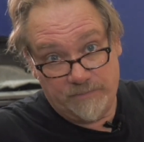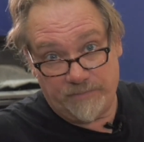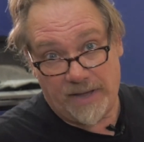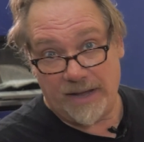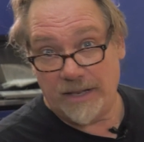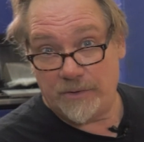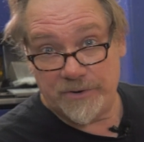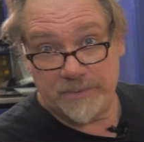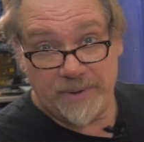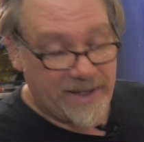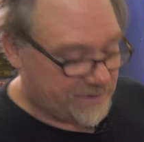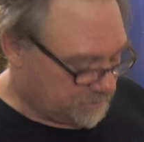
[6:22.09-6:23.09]
I learned
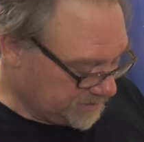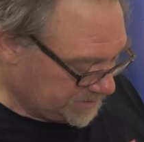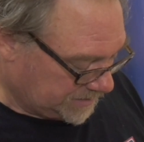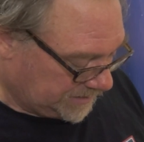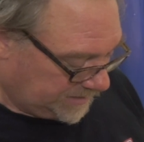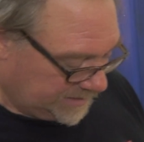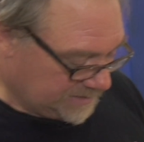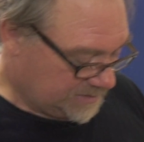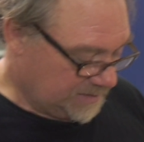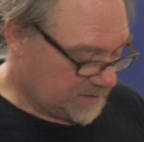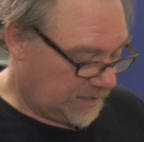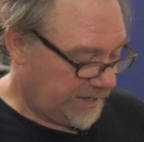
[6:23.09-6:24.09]
about it recently, is
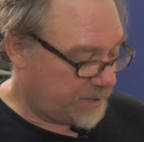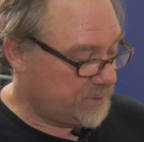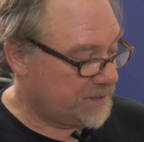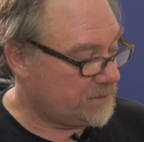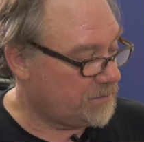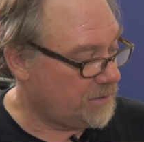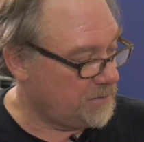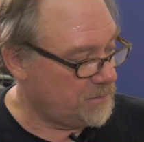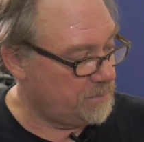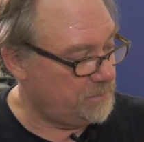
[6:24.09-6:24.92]
these liquid chrome